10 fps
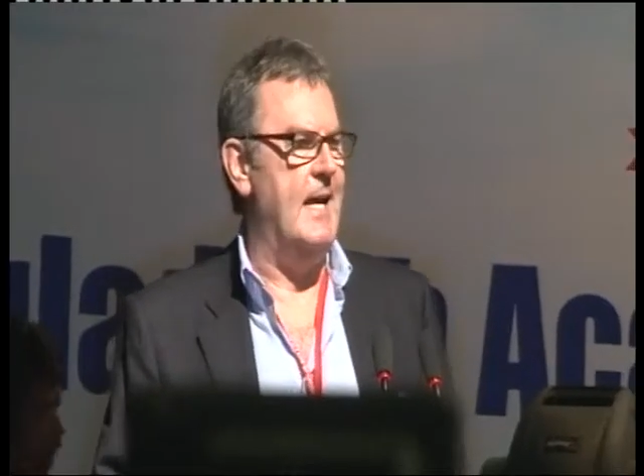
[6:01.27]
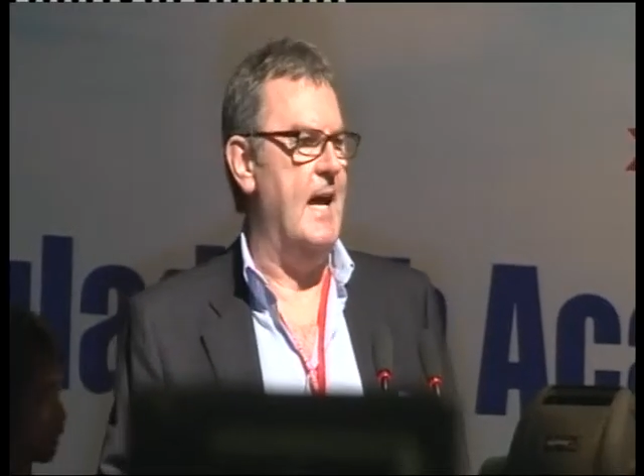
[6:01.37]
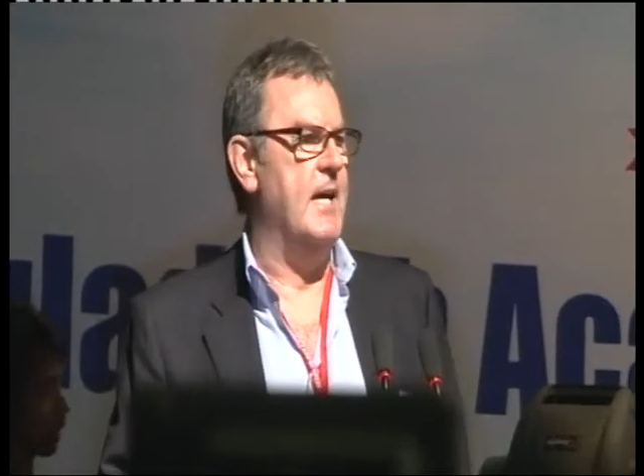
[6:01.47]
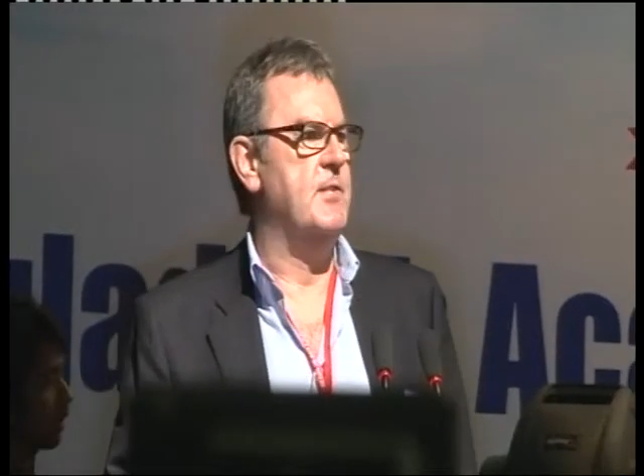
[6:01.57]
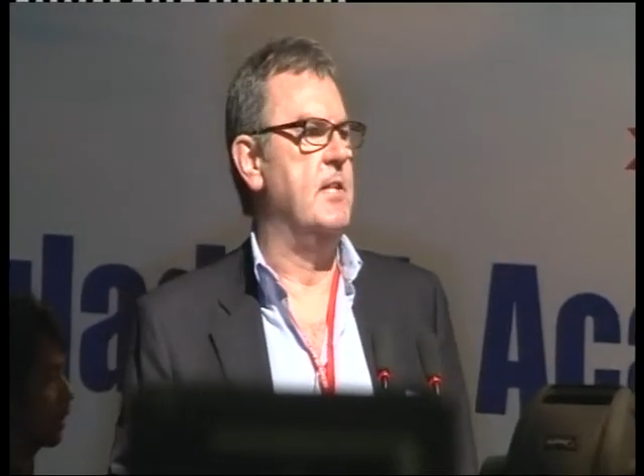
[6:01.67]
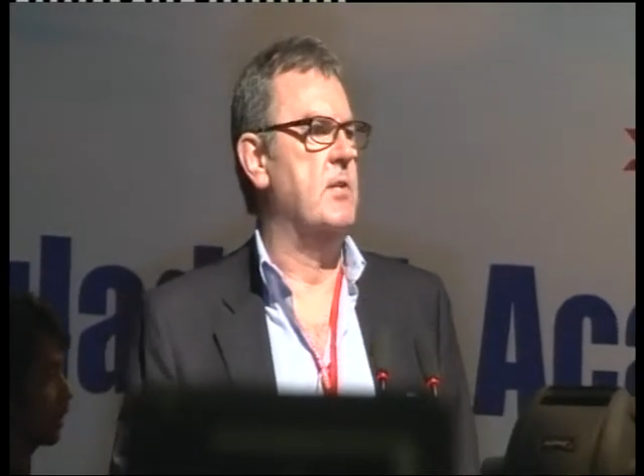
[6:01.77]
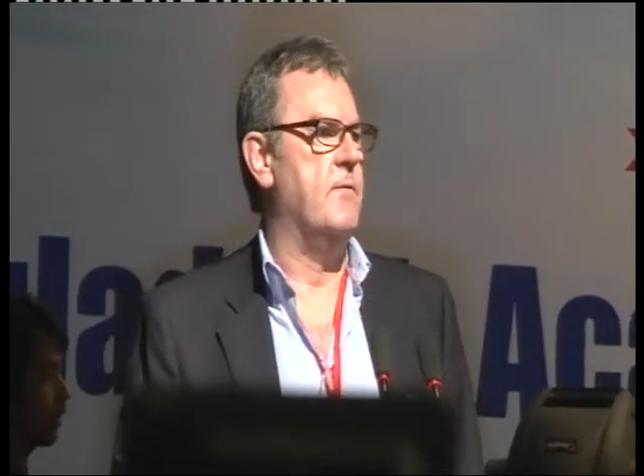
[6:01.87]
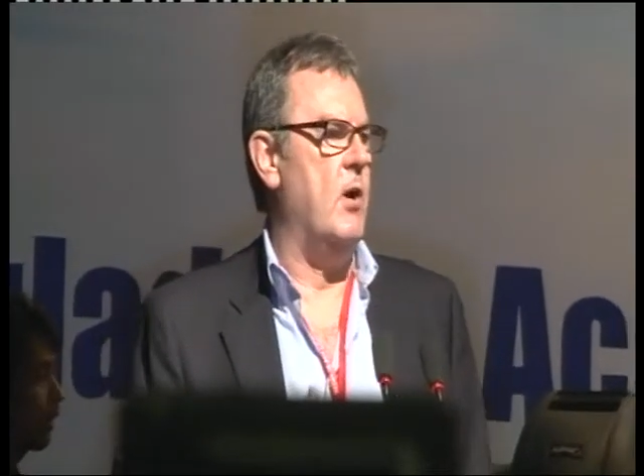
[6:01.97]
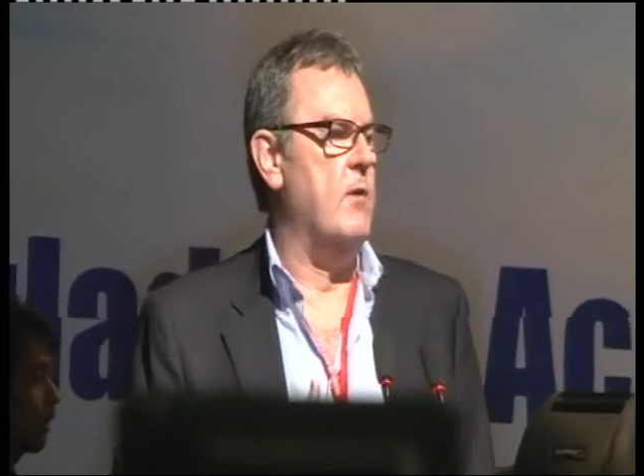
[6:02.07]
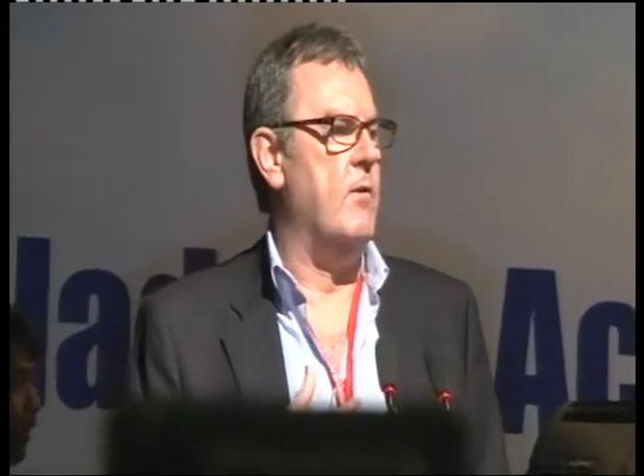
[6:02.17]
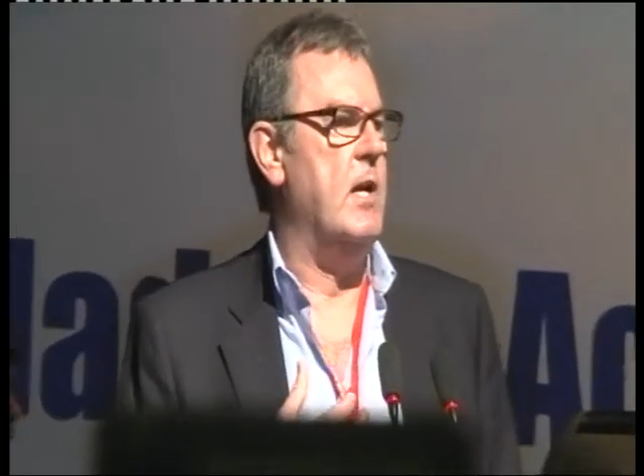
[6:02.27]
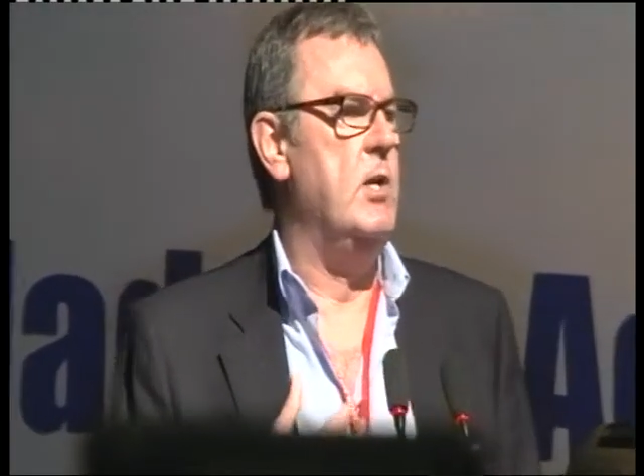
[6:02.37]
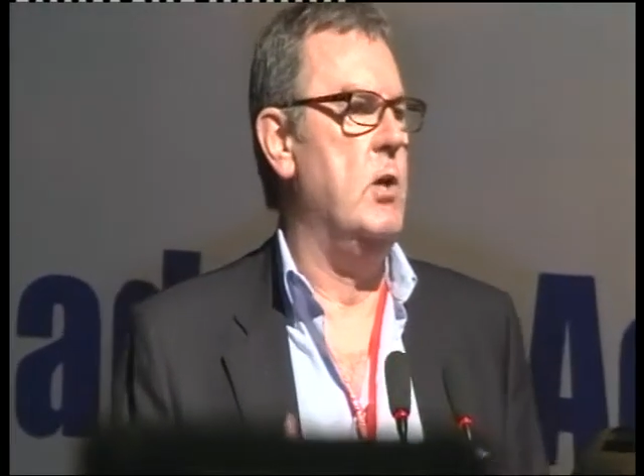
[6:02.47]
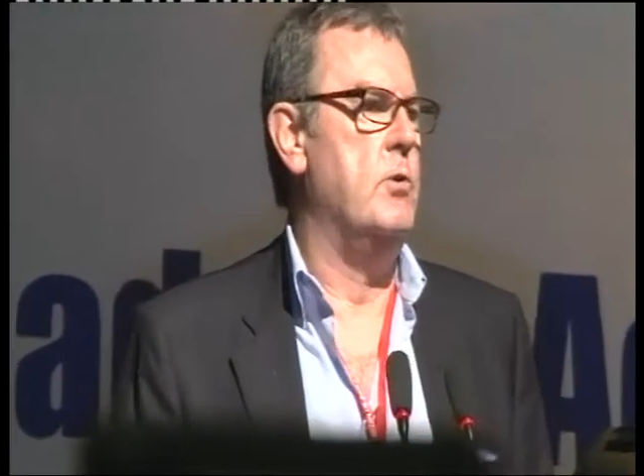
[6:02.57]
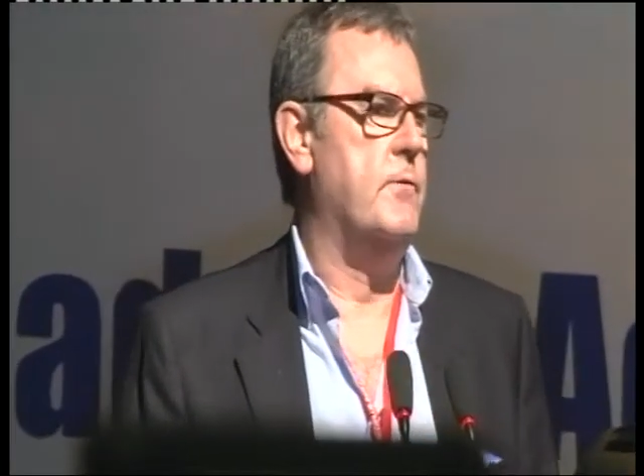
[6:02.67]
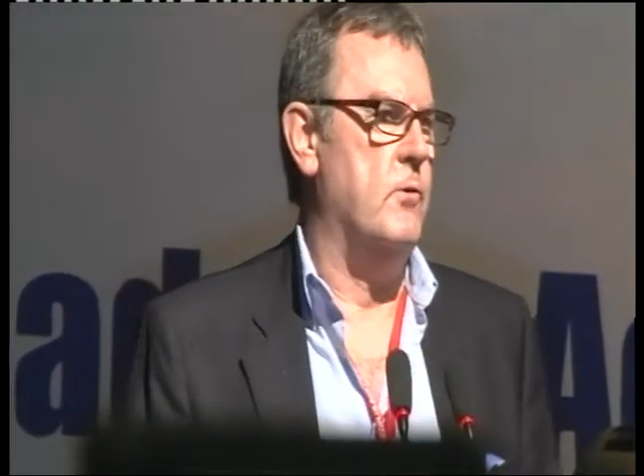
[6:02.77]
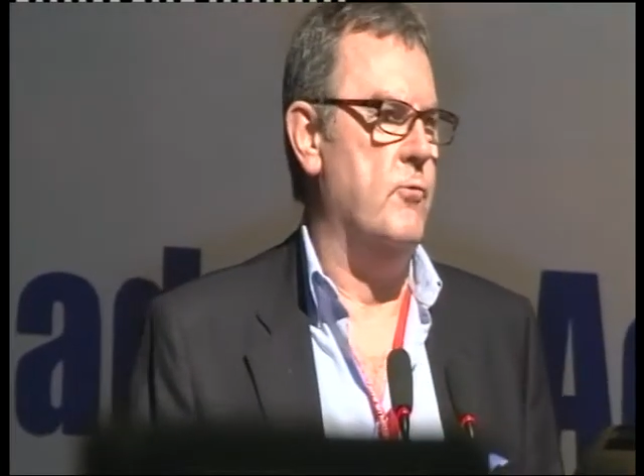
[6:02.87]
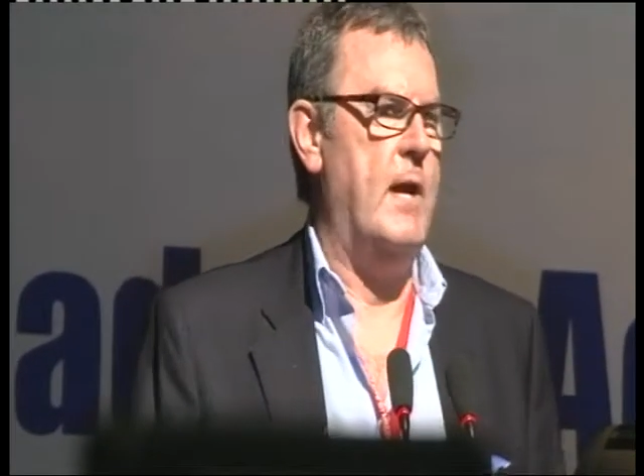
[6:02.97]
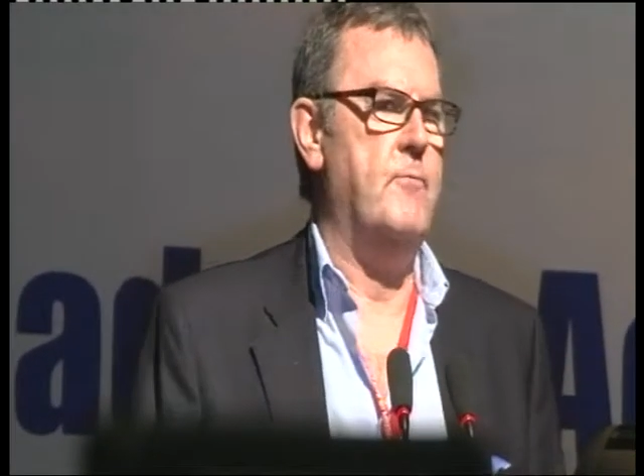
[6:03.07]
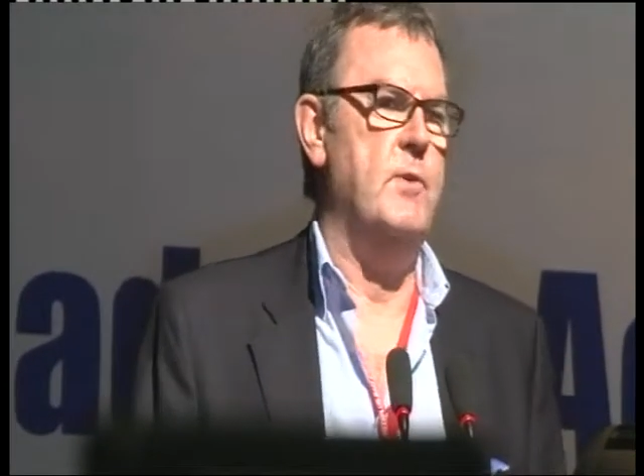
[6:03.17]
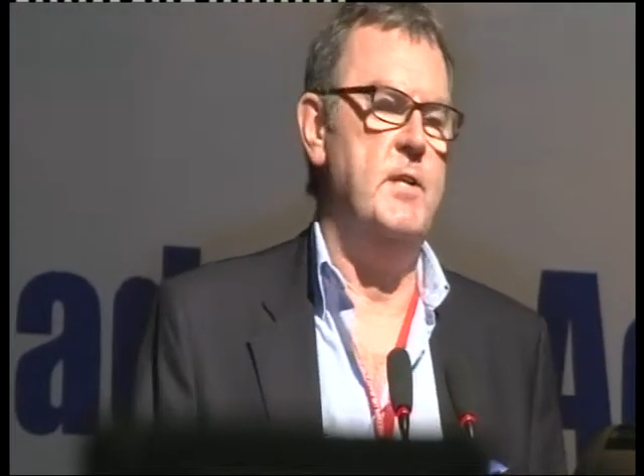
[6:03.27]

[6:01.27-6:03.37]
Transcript: as this very, very useful reference